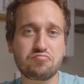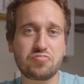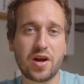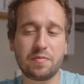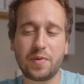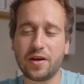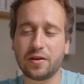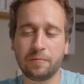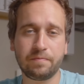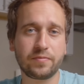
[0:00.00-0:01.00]
not
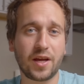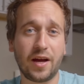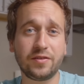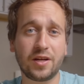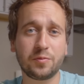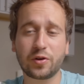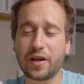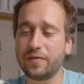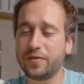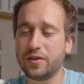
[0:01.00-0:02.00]
bad. I have a lot more
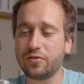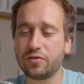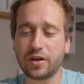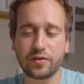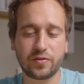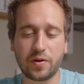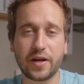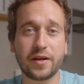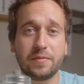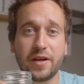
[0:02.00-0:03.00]
caffeine to drink, so I
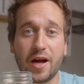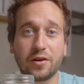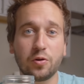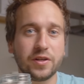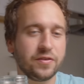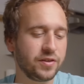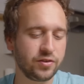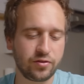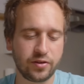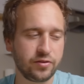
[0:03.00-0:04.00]
am not going to
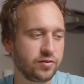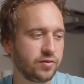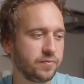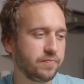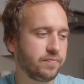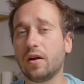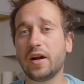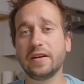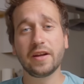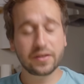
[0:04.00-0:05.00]
finish this. All
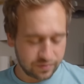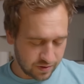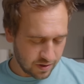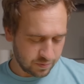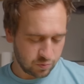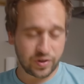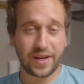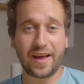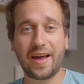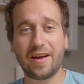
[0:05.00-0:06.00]
right, next up we
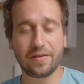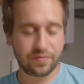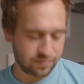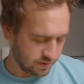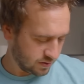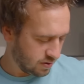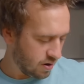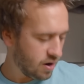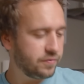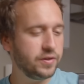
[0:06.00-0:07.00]
have
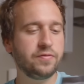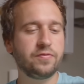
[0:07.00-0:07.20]
coffee